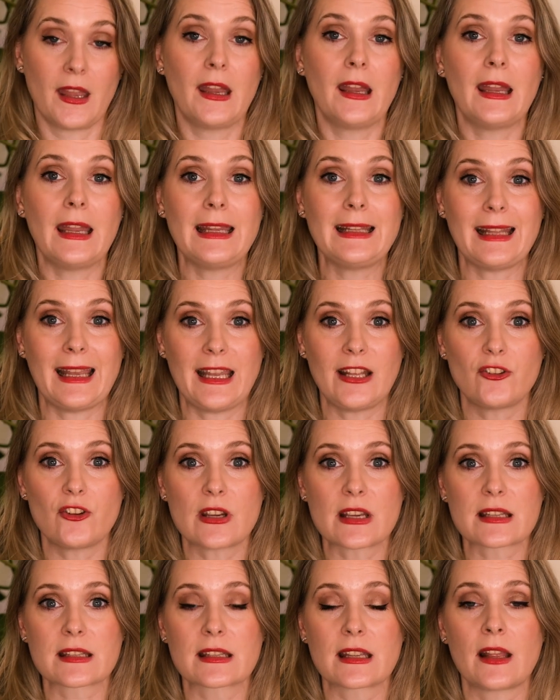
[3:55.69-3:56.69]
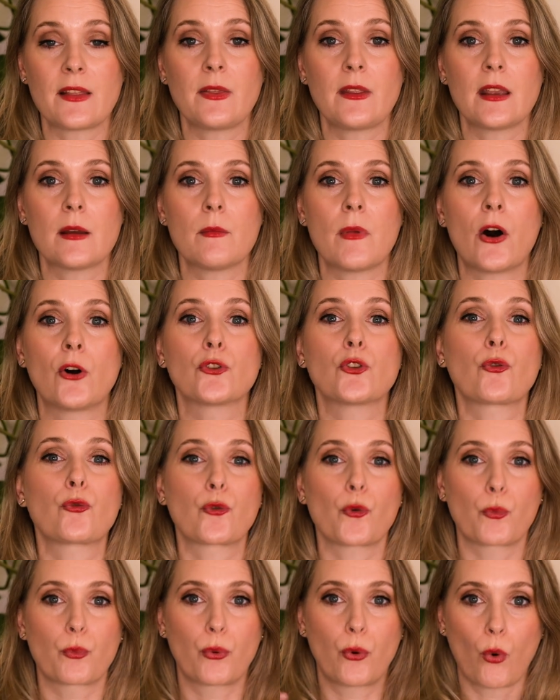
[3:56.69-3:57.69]
In aging skin, the amount of
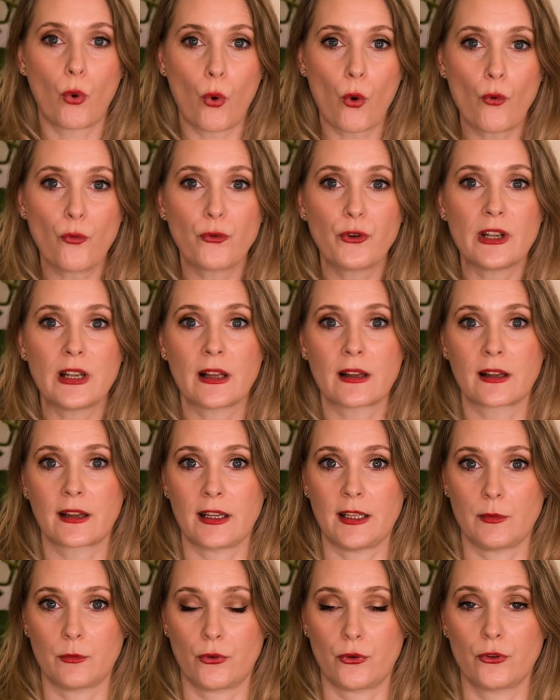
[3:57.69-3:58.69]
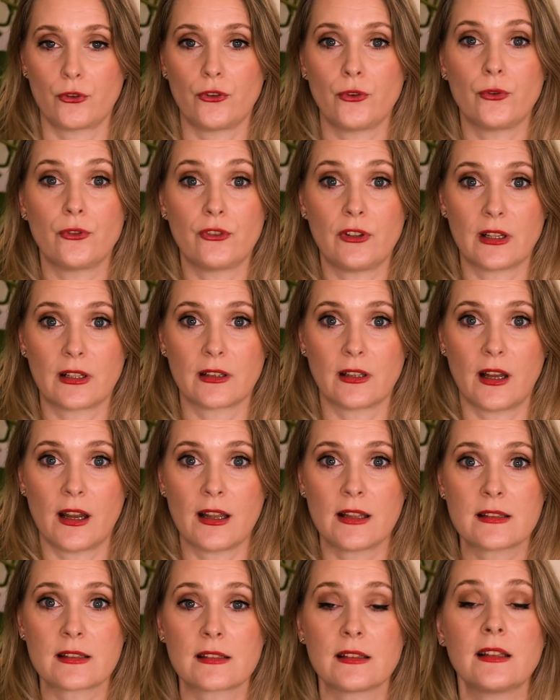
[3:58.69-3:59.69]
profilaggrin produced
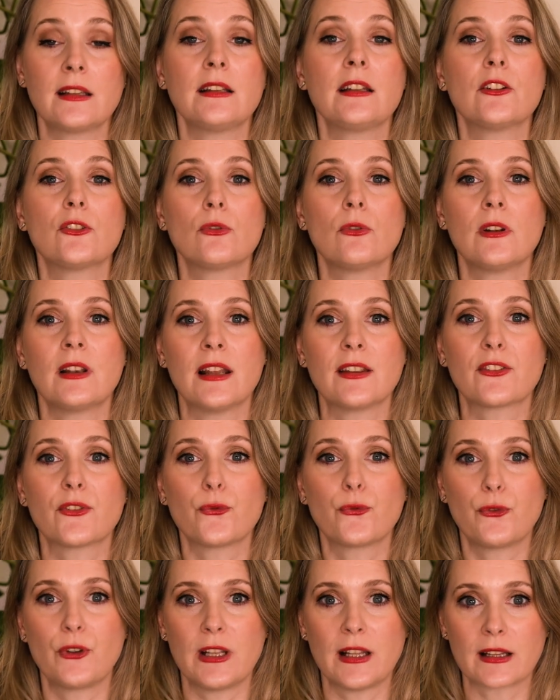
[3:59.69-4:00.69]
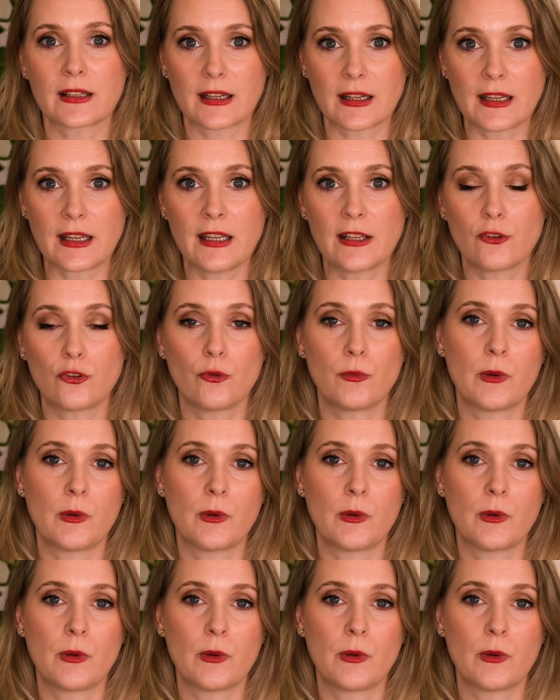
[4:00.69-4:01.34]
declines, leading to less filaggrin to be